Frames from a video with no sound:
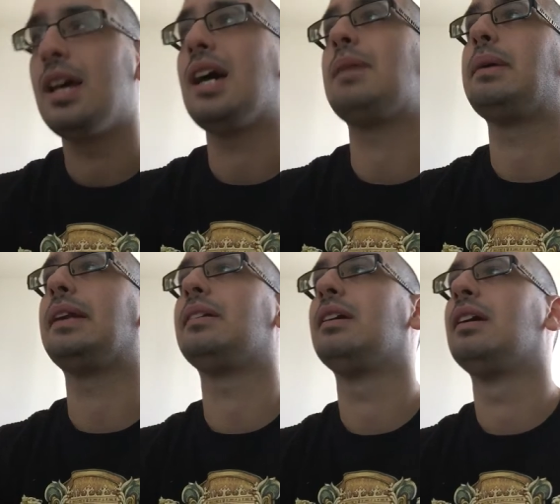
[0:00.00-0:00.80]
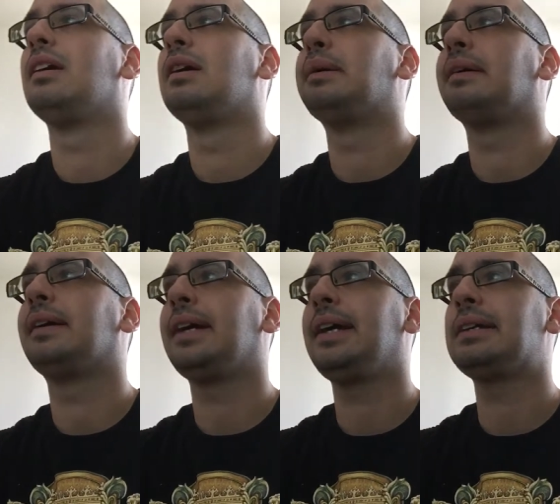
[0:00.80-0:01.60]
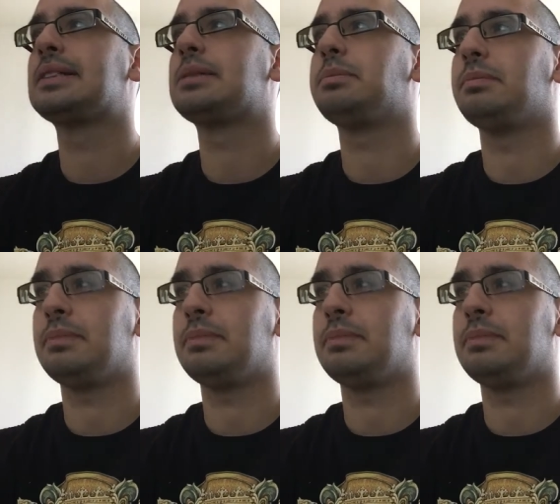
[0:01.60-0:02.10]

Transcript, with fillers: I mean, Greeks,